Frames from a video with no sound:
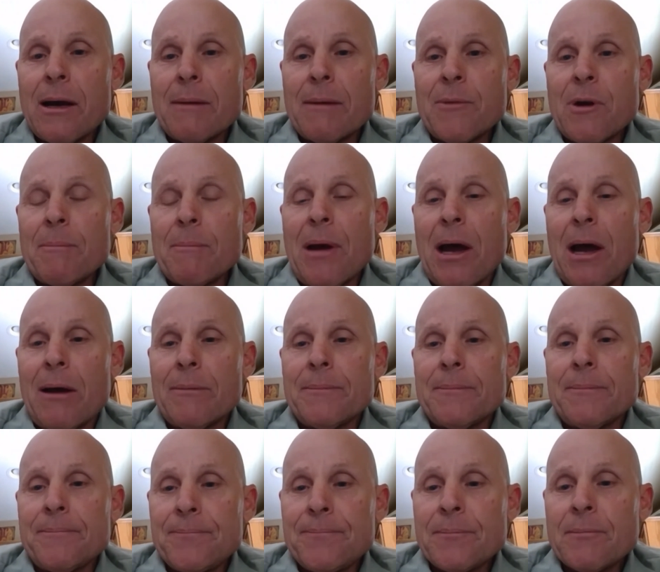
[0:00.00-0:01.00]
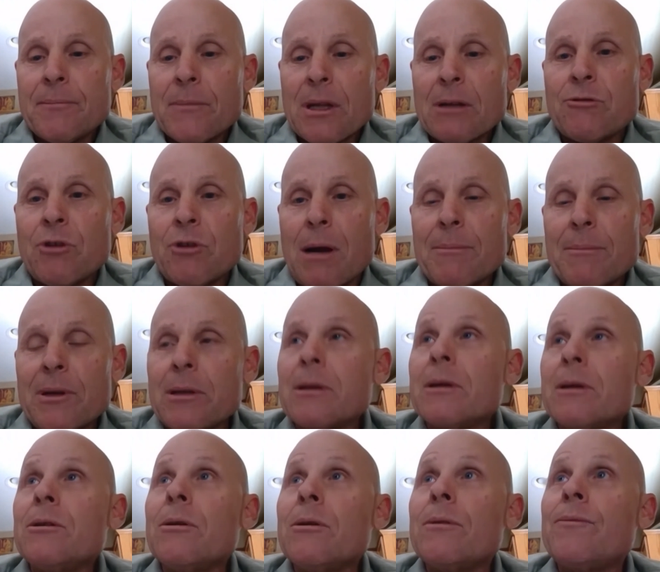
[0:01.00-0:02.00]
about the trauma
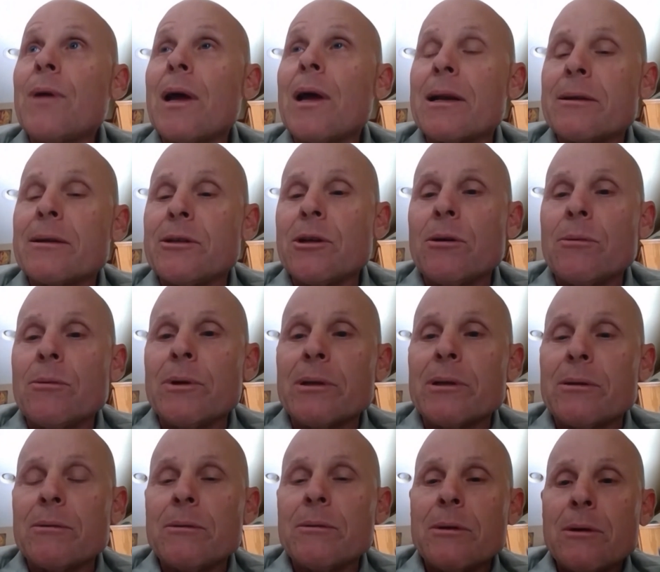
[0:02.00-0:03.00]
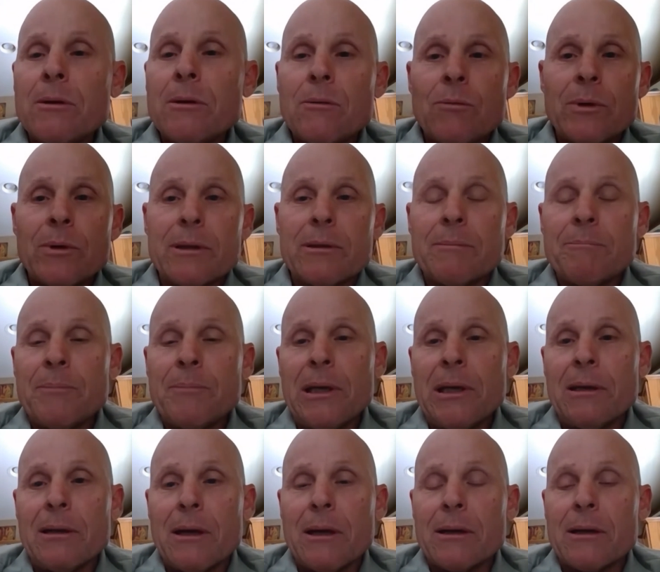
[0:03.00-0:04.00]
that you've had to deal with
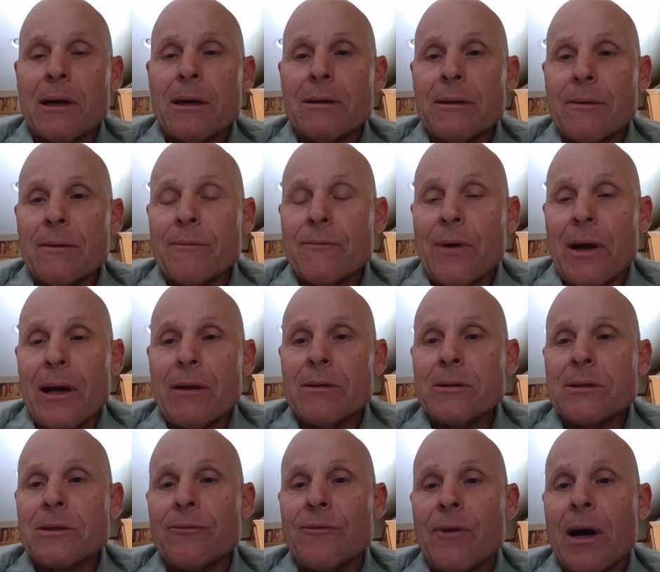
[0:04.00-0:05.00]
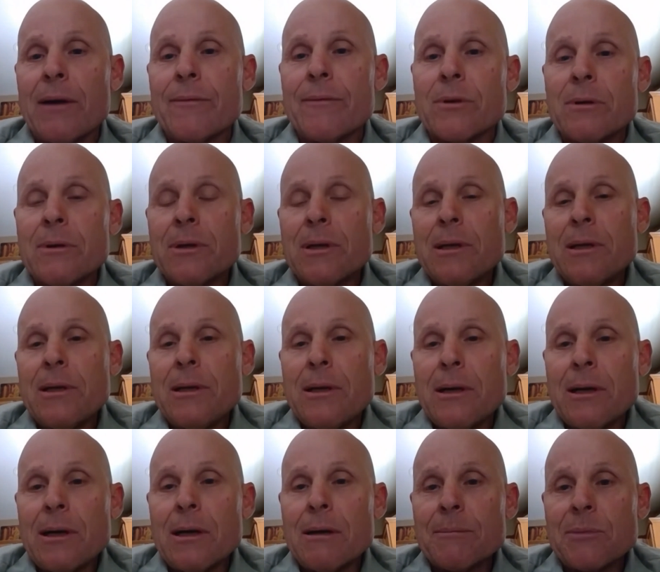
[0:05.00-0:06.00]
being a gun violence survivor.
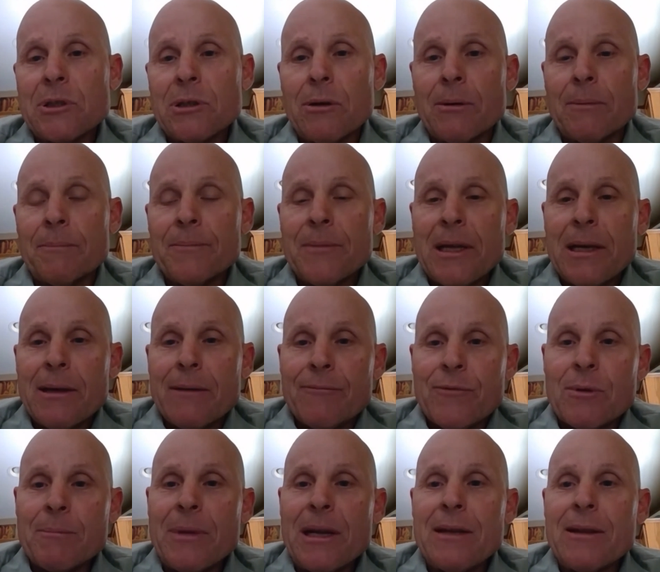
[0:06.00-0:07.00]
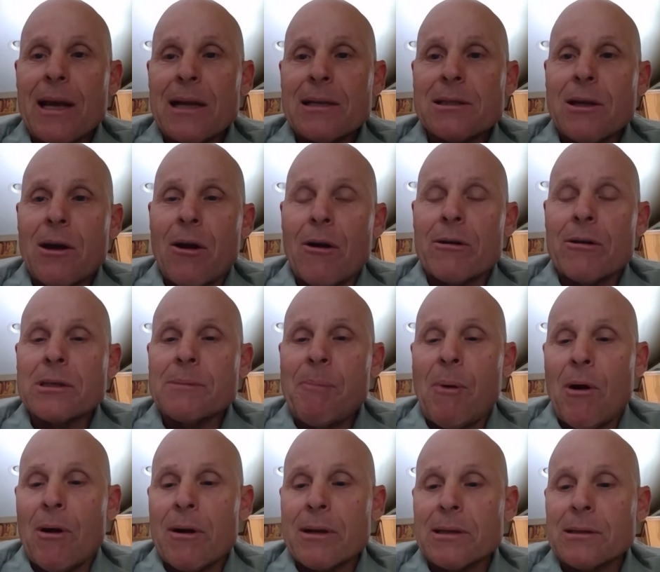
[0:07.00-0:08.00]
So for me, that's the hardest
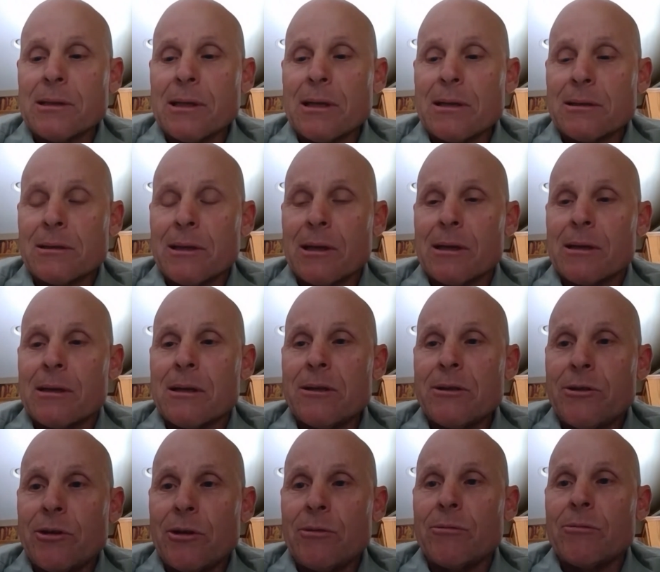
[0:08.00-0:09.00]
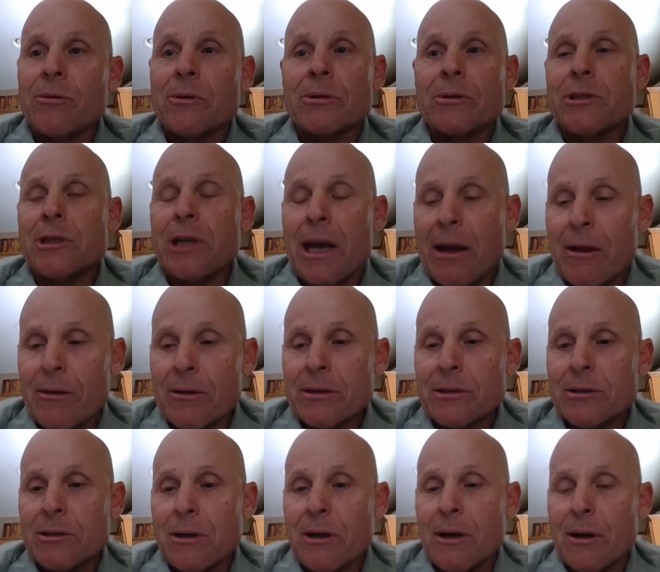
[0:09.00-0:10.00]
part is the continual
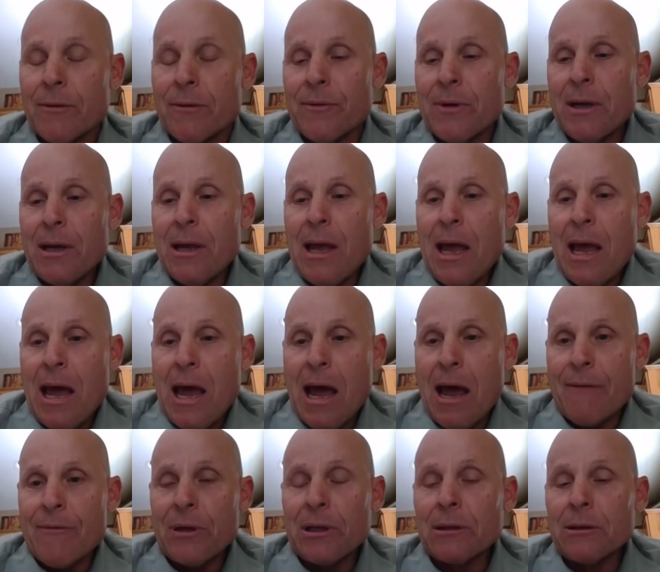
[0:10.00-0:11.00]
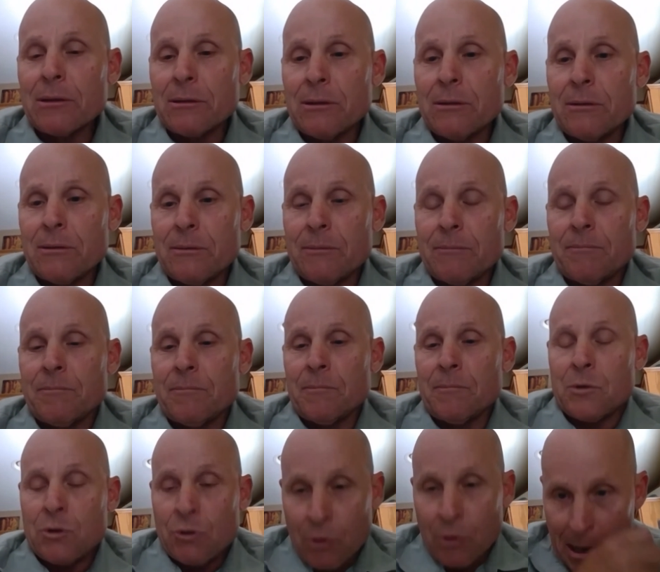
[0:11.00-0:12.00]
challenge of having
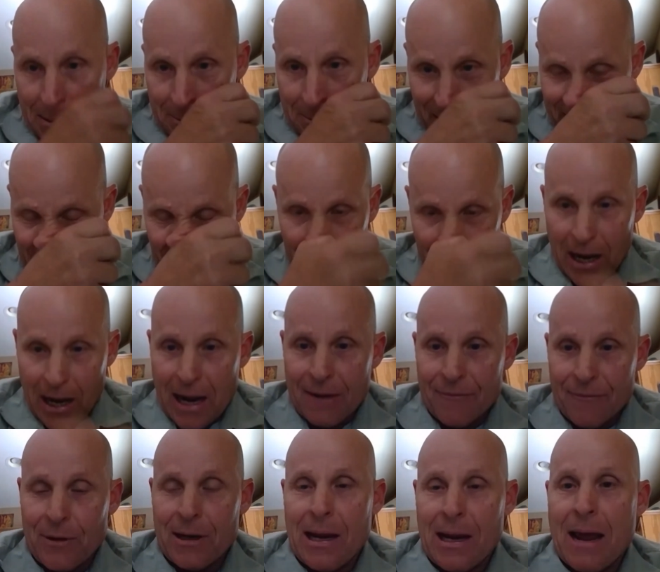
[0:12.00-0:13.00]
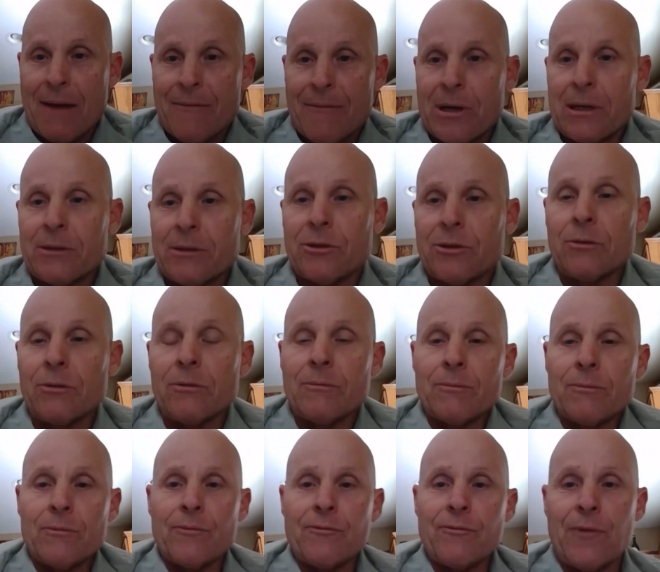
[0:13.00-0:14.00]
trauma in your life and having to
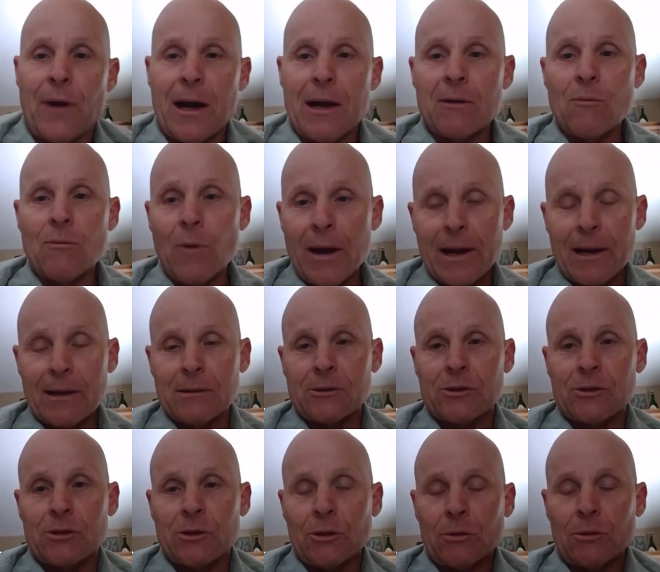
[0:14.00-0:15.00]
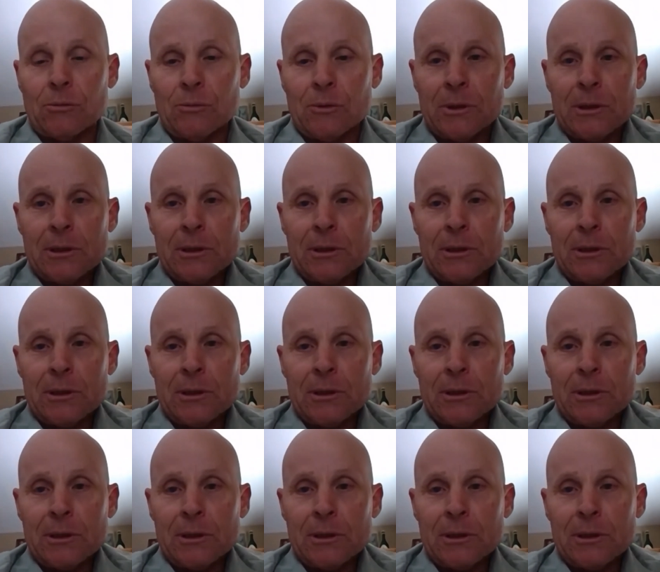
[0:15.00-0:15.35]
find ways to